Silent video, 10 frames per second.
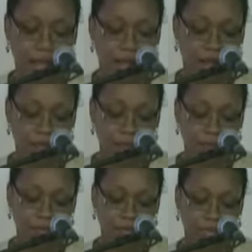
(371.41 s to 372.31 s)

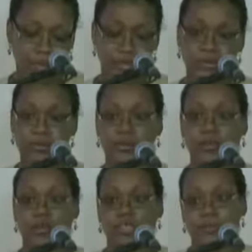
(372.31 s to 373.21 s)
In terms of
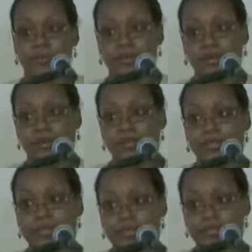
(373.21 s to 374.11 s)
law-specific
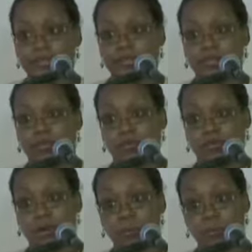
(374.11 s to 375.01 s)
concerns, in terms
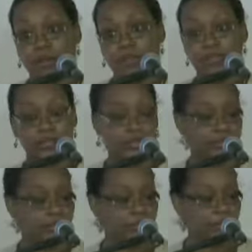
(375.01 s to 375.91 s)
of our program,
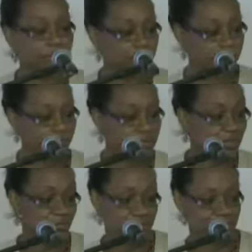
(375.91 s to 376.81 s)
certainly for me, for
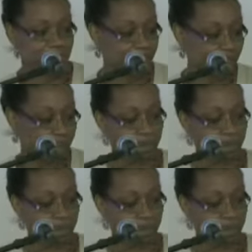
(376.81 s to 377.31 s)
some reason I can't